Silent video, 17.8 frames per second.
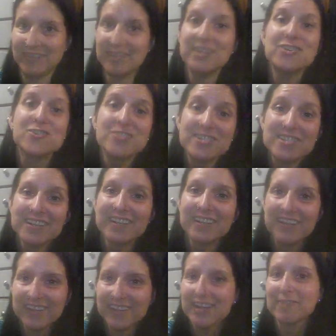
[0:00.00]

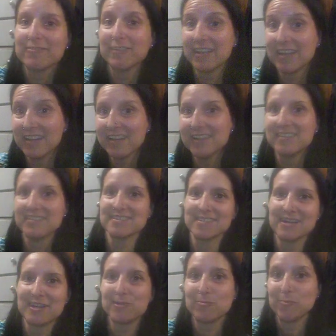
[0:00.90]
interestingly enough, get it?
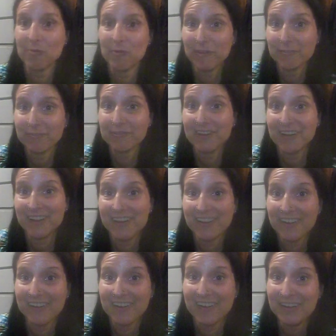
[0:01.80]
Psych
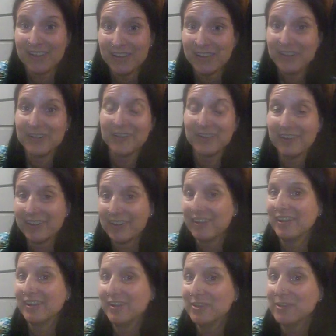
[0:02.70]
warfare.
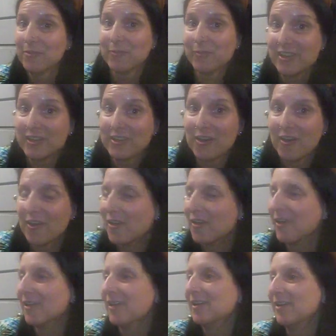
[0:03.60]
A red
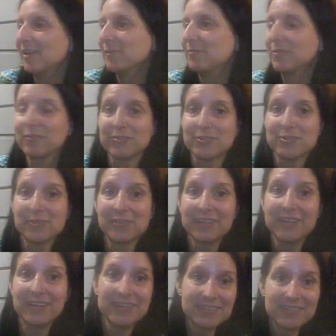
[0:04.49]
car. Boyfriend's
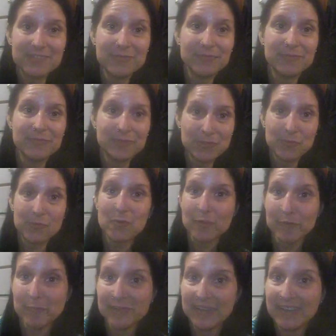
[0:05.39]
really into
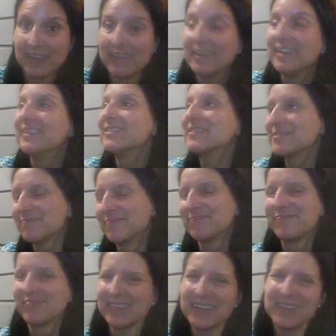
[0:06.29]
warplanes.
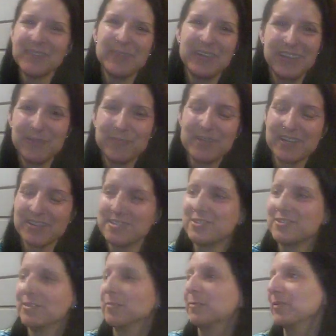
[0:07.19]
I mean, I'm
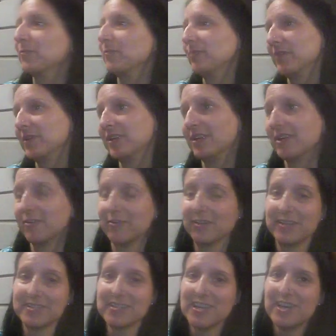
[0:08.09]
not stupid. But
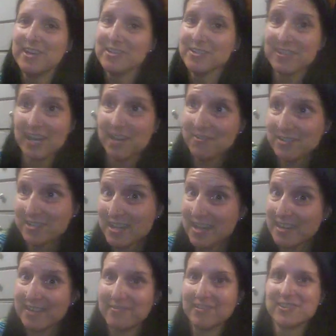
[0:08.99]
anyways, so that was
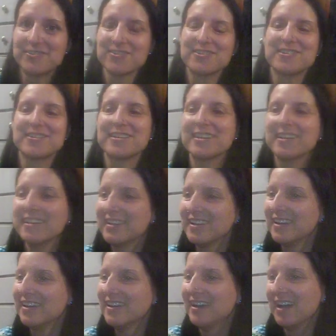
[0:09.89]
kind of
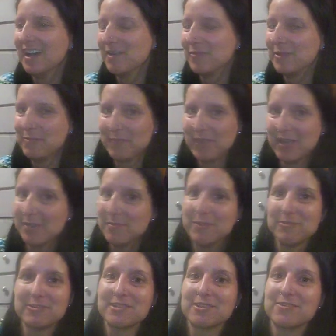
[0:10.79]
interesting. I mean,
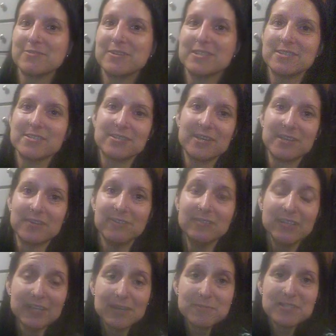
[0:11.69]
maybe it was
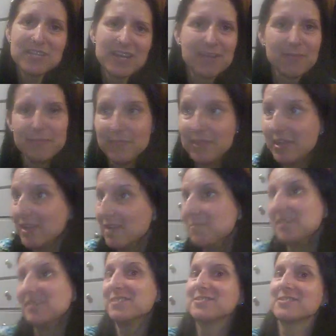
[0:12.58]
coincidental. Like I'm saying,
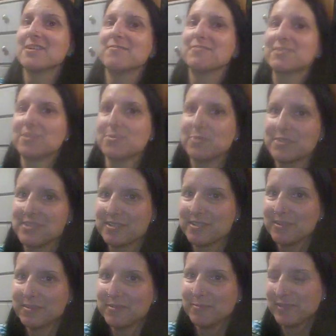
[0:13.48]
maybe this stuff is
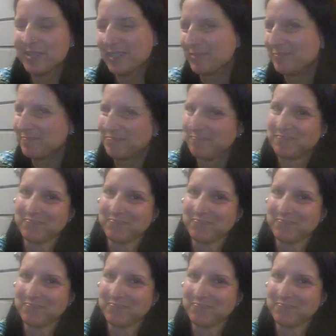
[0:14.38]
coincidental, but